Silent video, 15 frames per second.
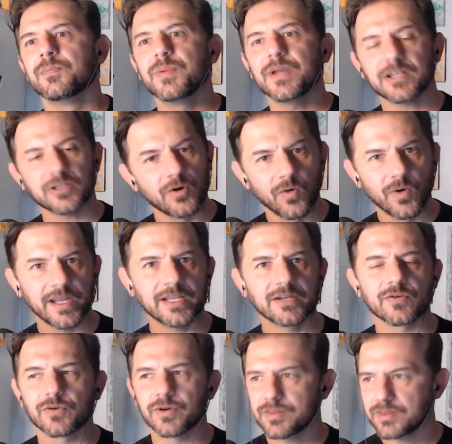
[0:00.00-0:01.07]
Bitcoin
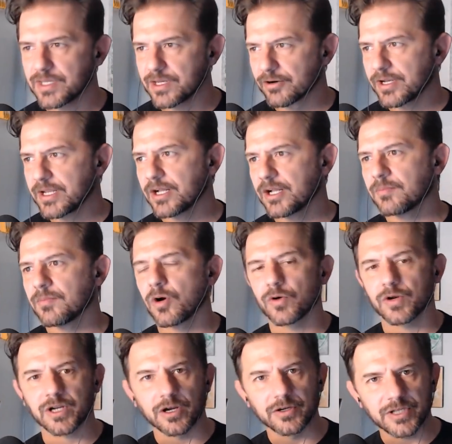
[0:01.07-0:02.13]
or Ethereum
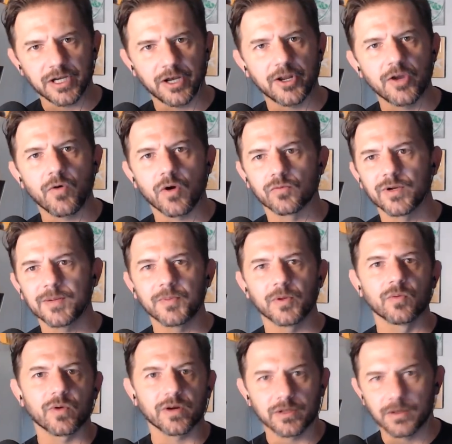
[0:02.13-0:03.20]
or Cardano or
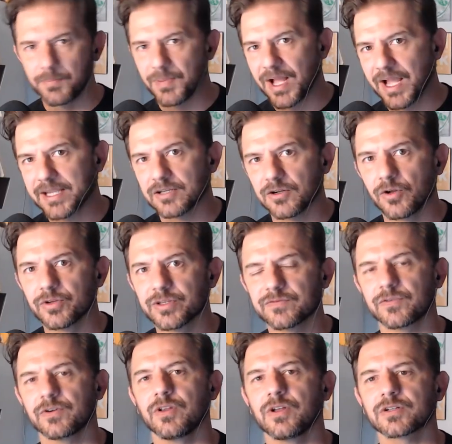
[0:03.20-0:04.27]
Ripple where you're buying and holding
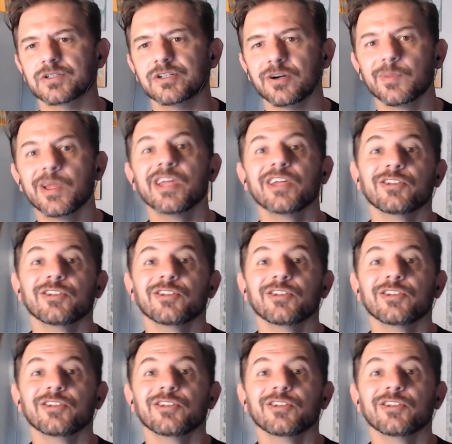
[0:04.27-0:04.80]
for a long term.